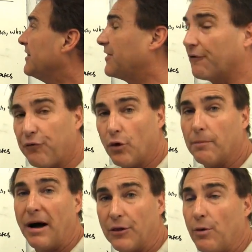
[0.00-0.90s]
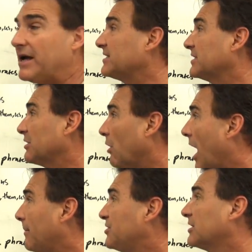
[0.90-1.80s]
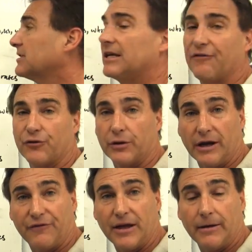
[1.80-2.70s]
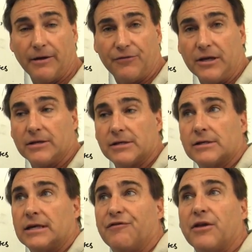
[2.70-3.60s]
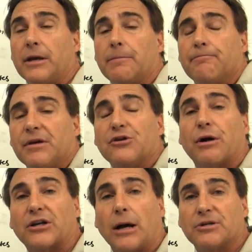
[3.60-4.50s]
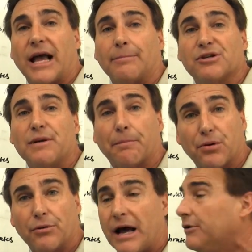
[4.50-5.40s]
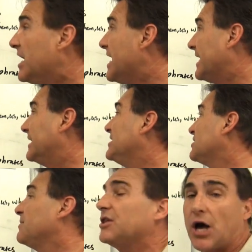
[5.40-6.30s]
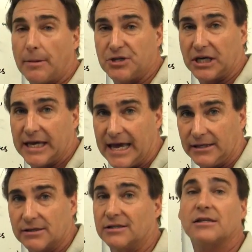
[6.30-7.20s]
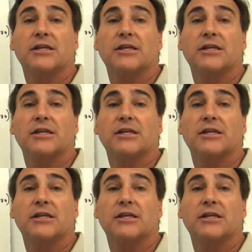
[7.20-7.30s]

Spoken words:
Therefore, by the way, since they're objects, if the indirect object happens to be a pronoun, it needs to be in the object case because